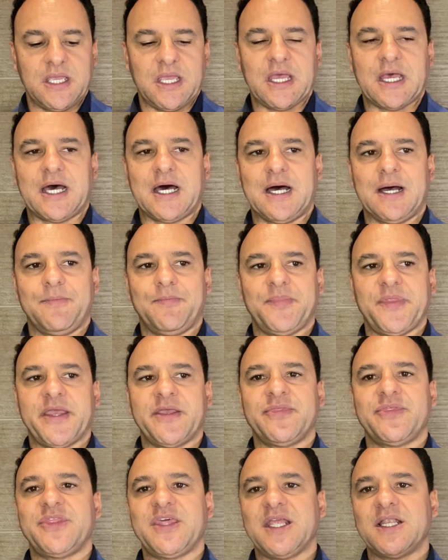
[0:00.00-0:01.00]

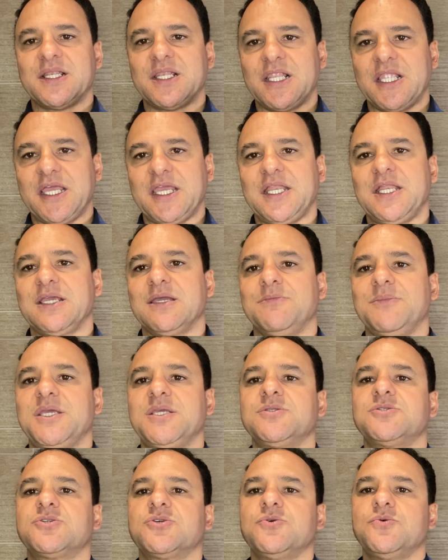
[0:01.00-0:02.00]
and then leading them
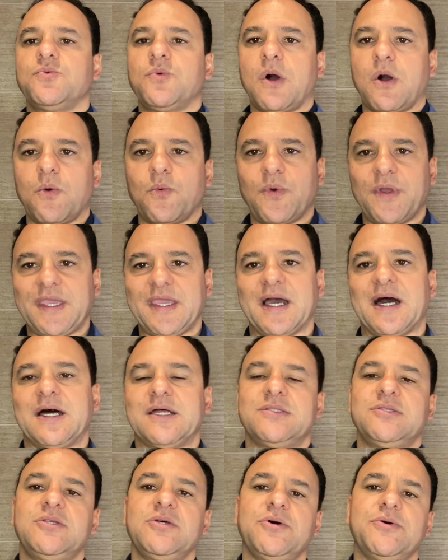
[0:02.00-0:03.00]
into what we
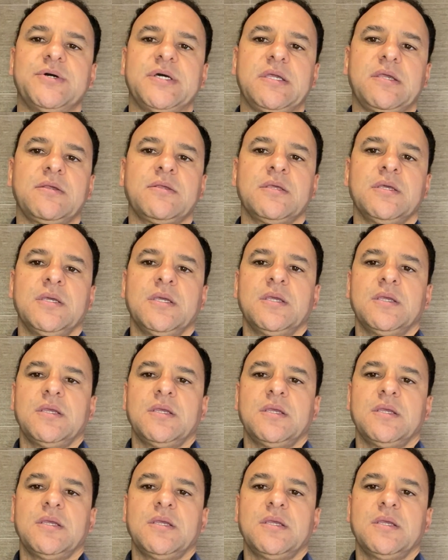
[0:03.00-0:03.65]
are doing